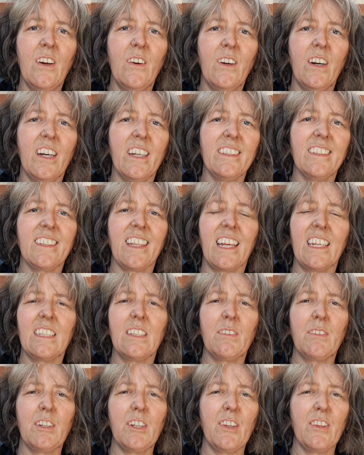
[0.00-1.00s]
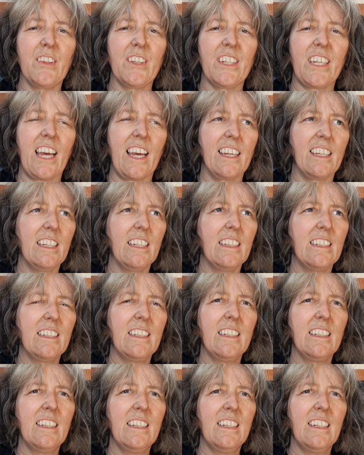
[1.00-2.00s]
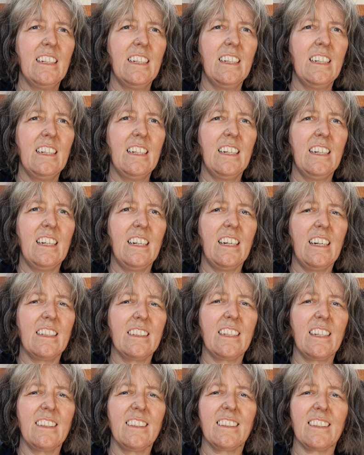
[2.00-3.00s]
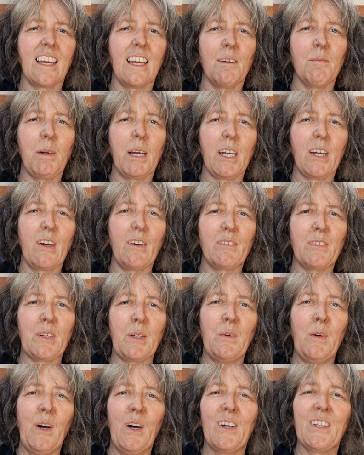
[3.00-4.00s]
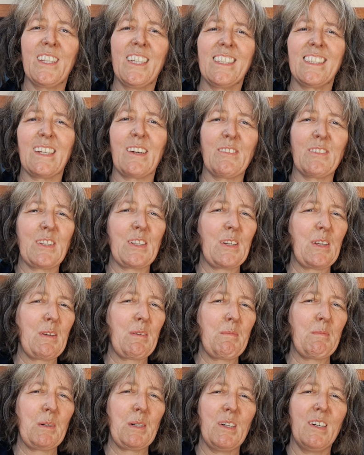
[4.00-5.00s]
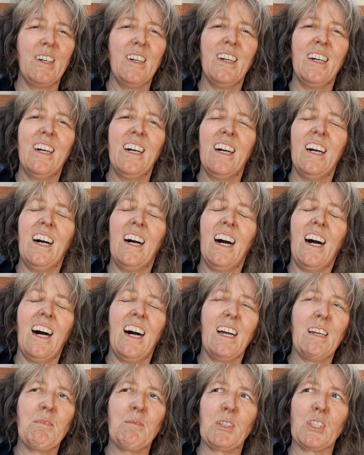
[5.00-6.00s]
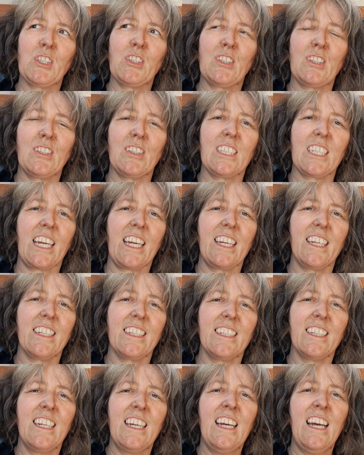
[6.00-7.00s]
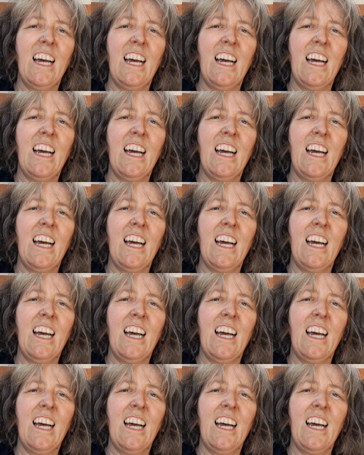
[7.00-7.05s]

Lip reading: Well, it's the end of another day. I did say I might go for a walk this afternoon, but I'm just too tired.